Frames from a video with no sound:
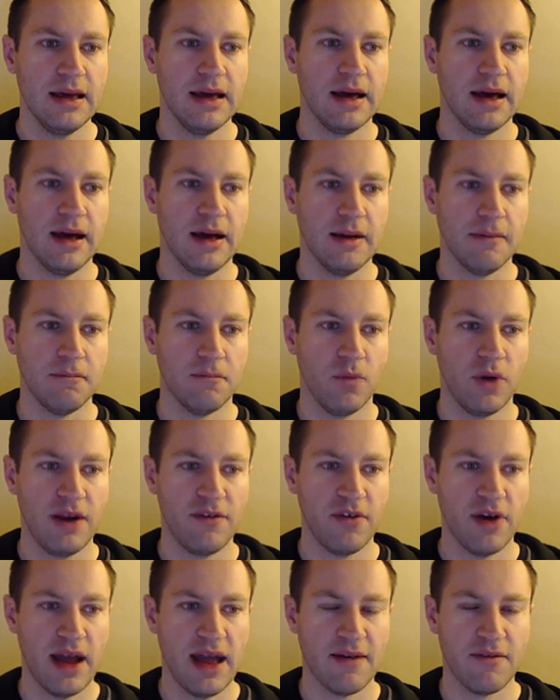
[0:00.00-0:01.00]
um,
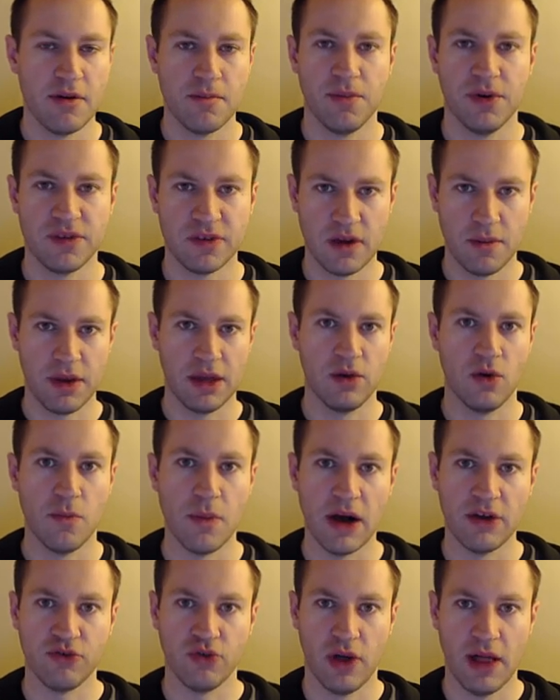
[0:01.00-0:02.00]
whenever I have inputs coming into a
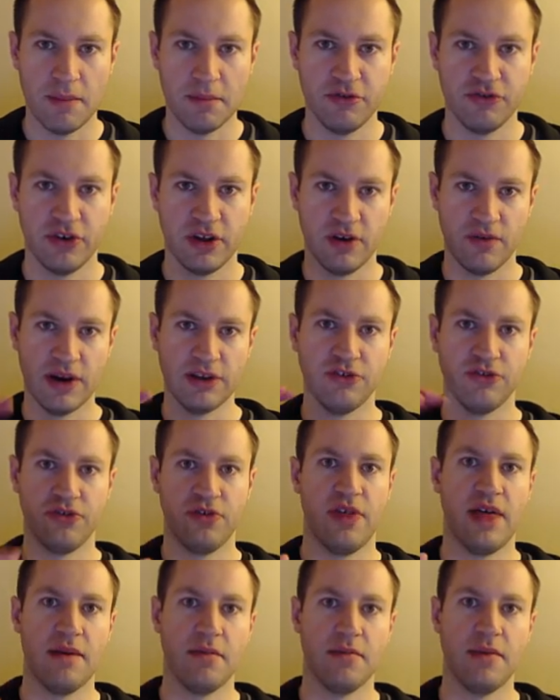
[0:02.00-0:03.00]
module, I'm just going to register
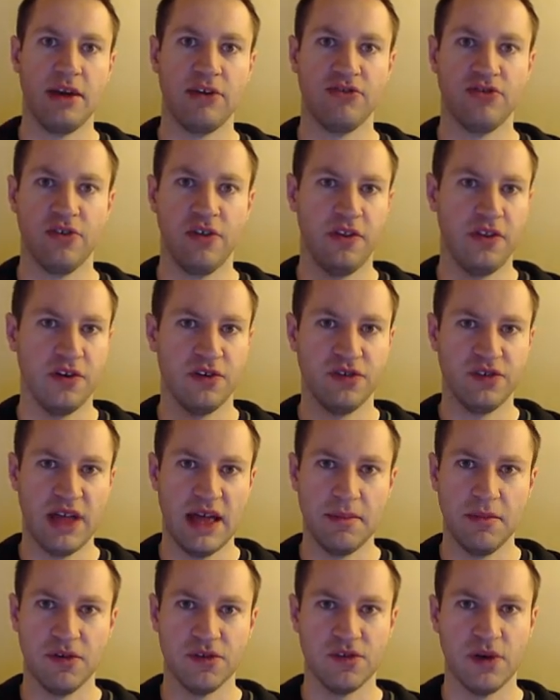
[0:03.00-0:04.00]
them and make sure that they're
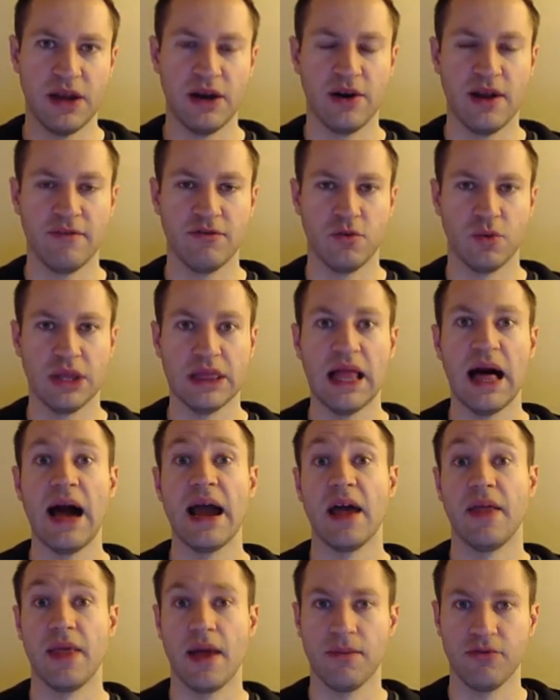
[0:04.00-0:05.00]
stable, so I don't have to rely
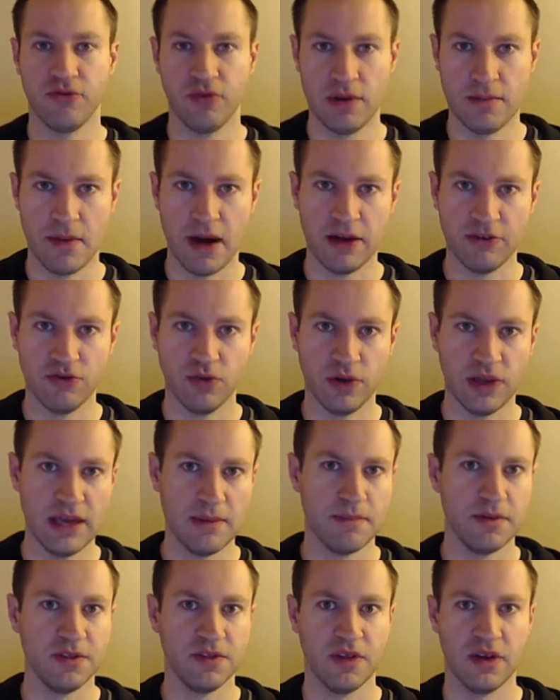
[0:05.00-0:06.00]
on the upstream module
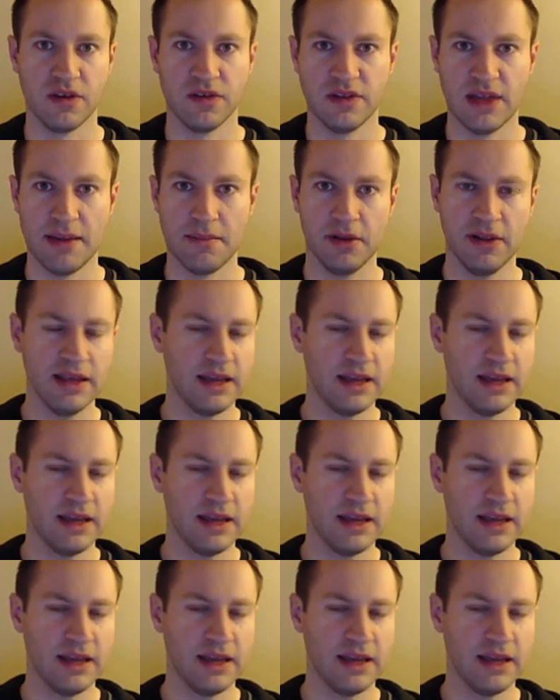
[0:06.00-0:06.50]
keeping things stable.